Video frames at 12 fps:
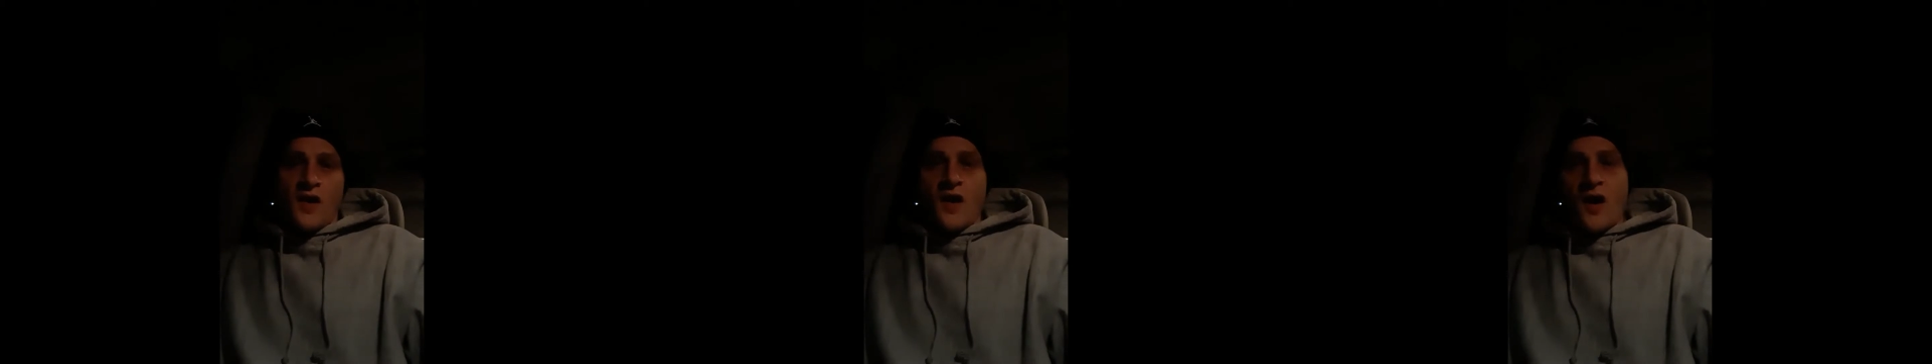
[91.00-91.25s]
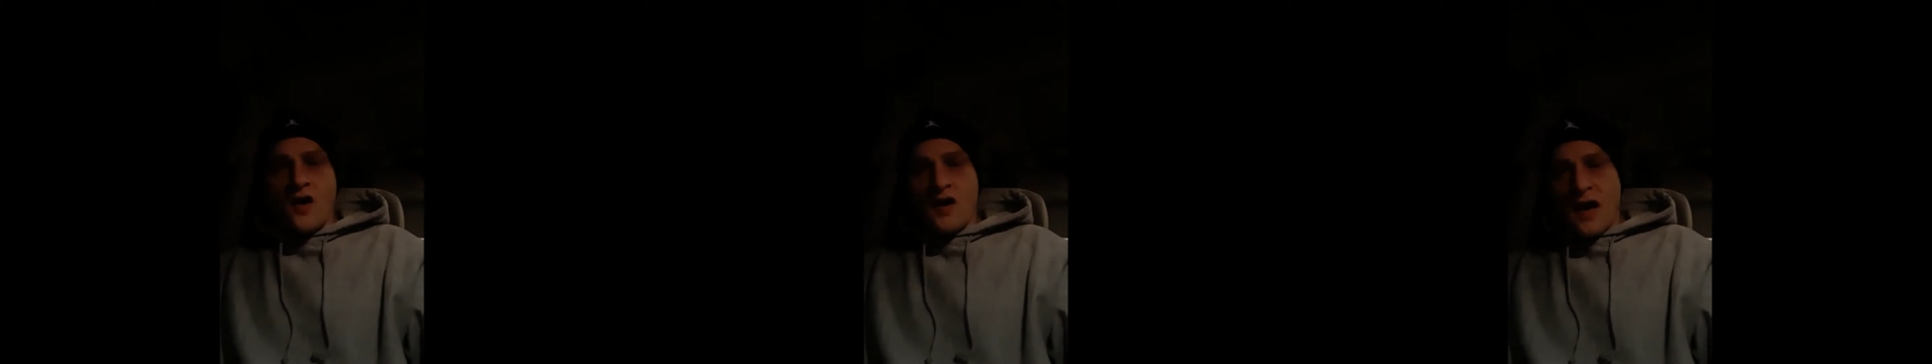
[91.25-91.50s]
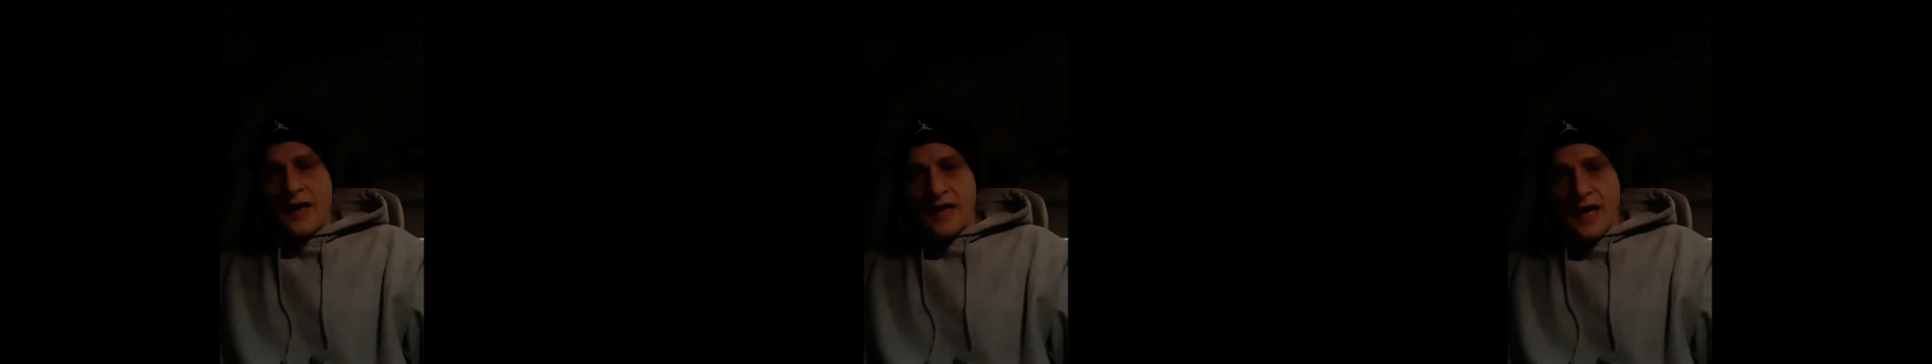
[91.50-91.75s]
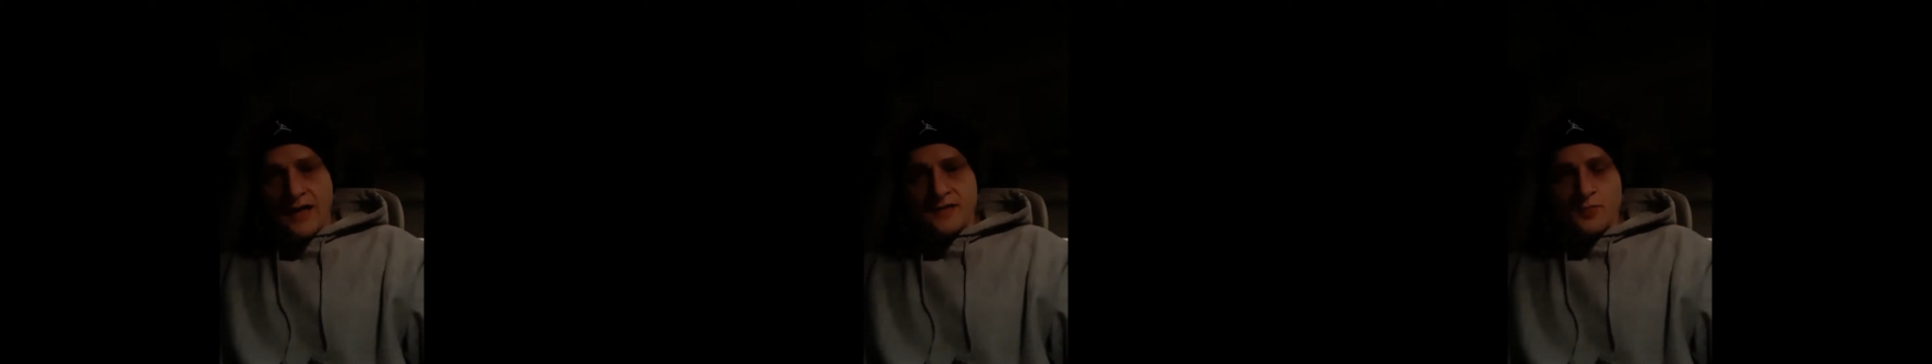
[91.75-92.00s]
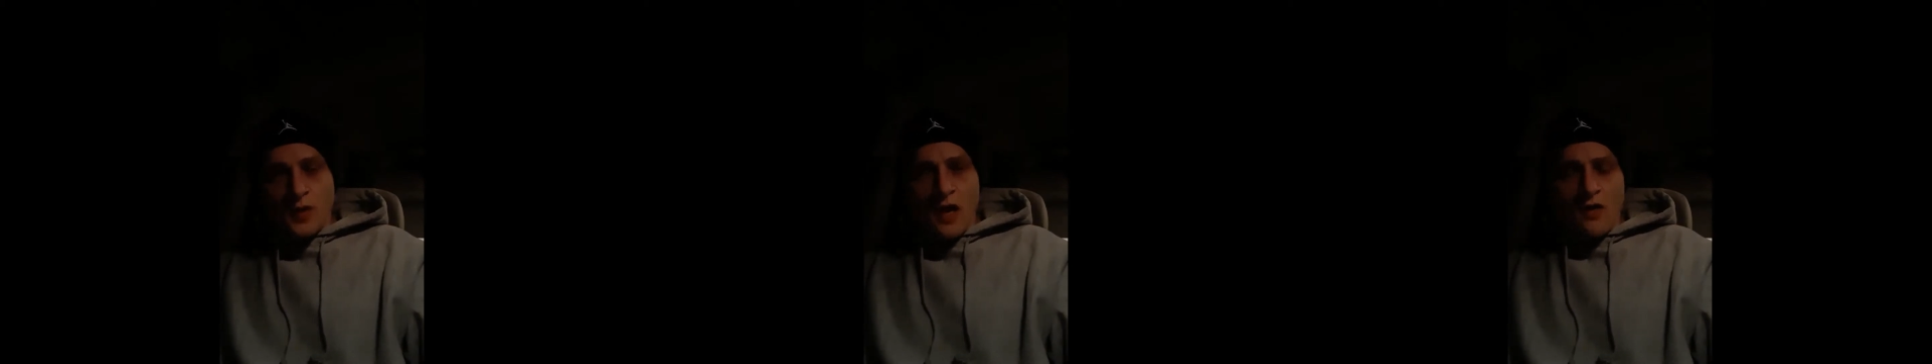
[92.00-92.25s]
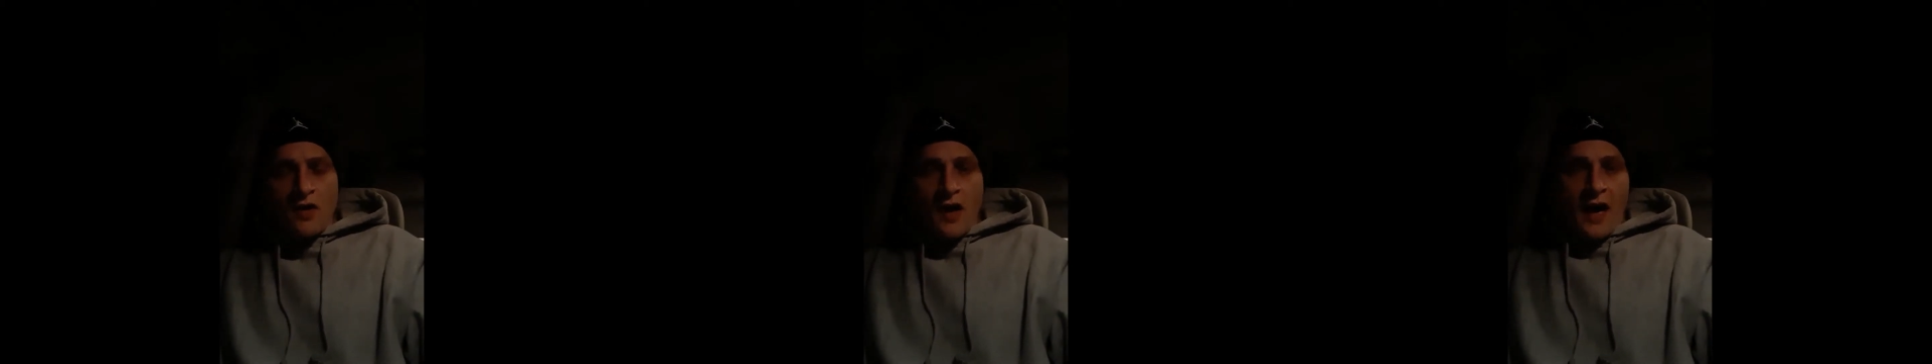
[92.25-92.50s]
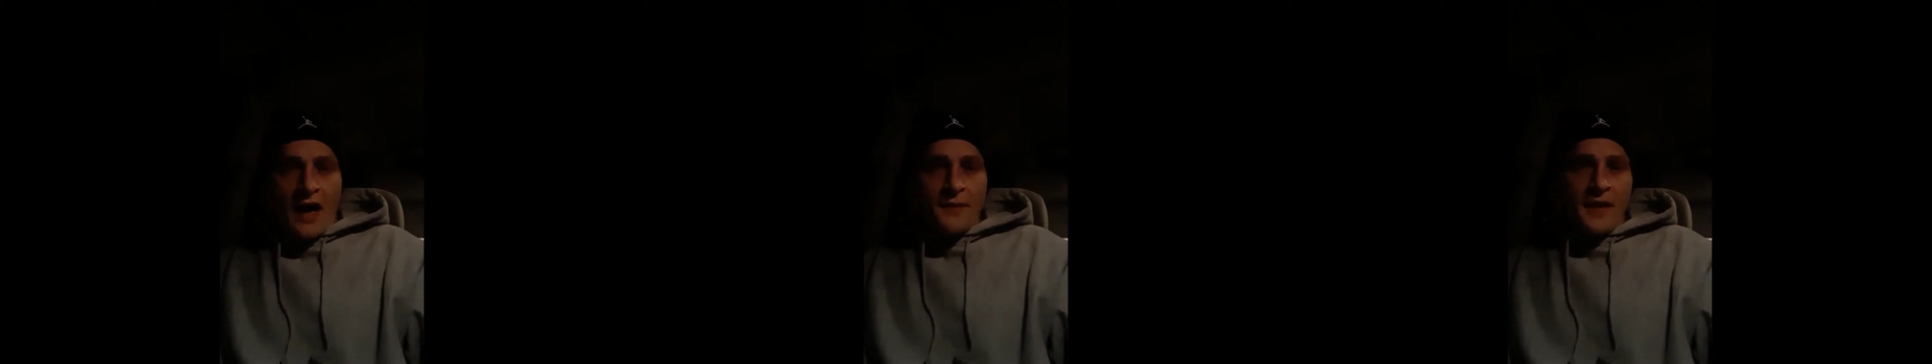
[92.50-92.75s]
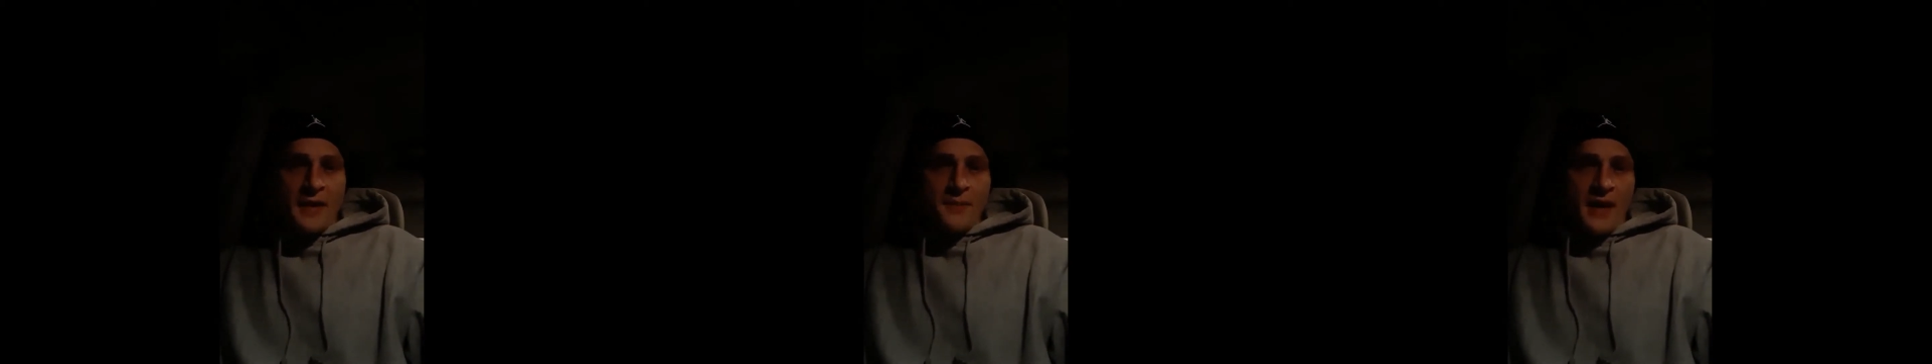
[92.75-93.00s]
Alright guys, well, I
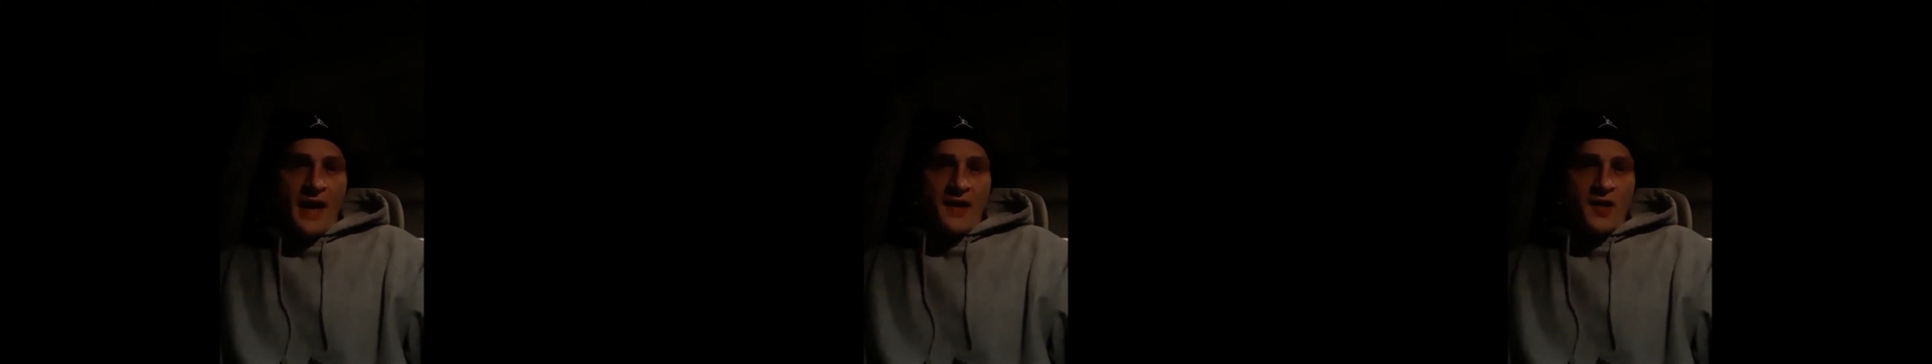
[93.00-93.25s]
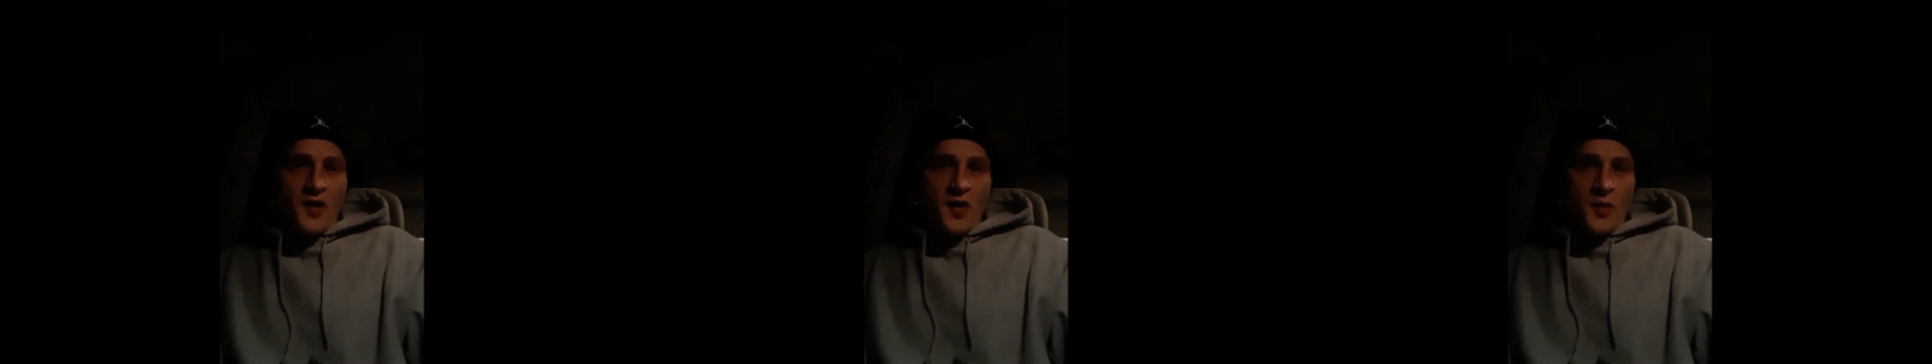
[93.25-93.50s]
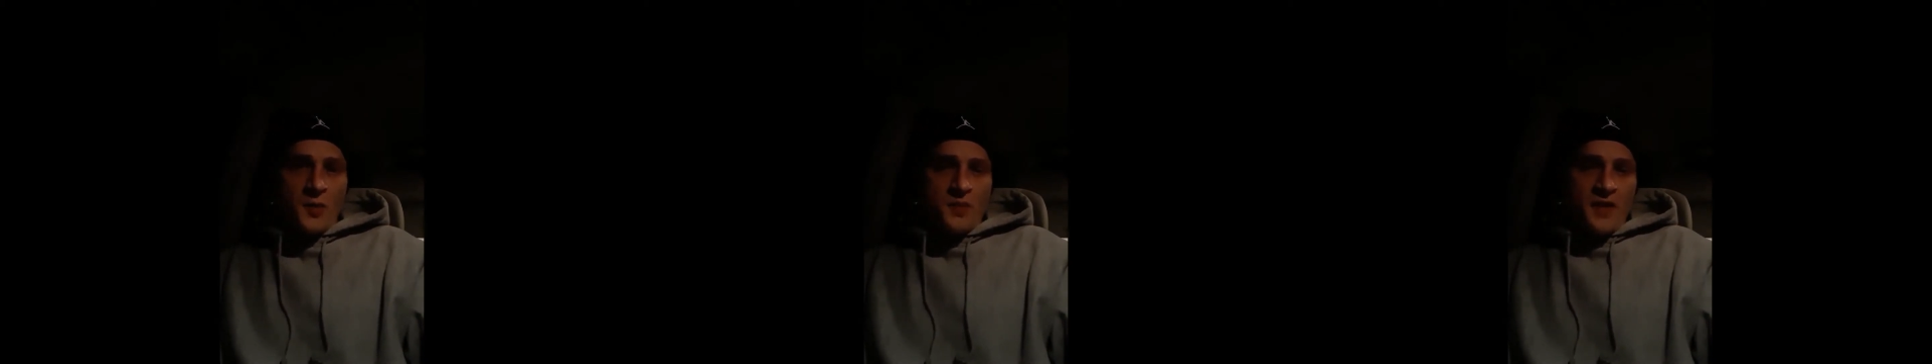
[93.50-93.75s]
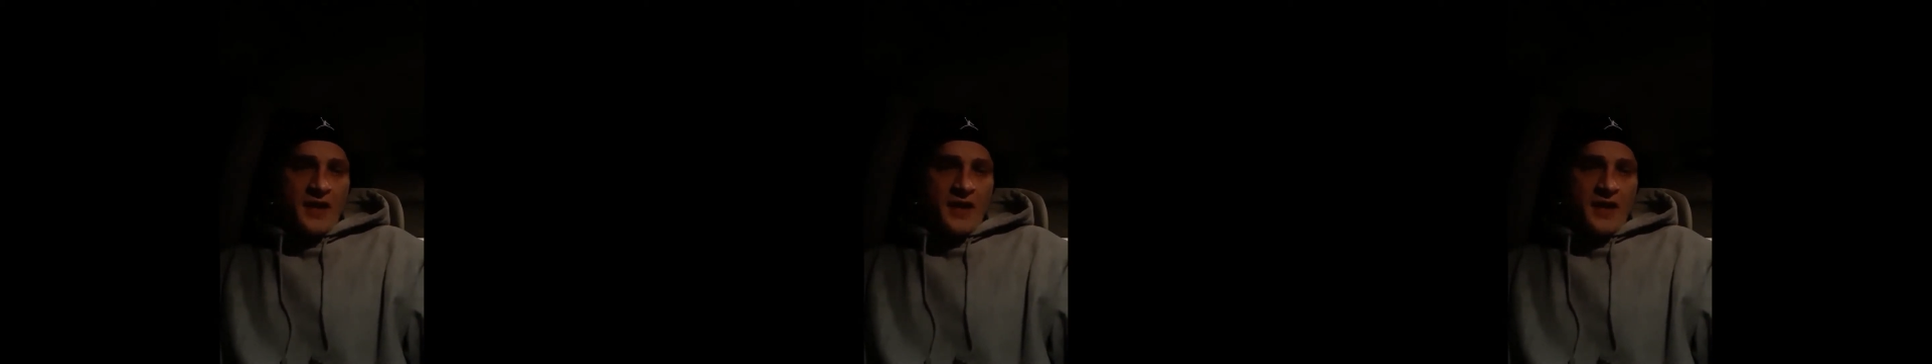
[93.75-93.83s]
made it back home,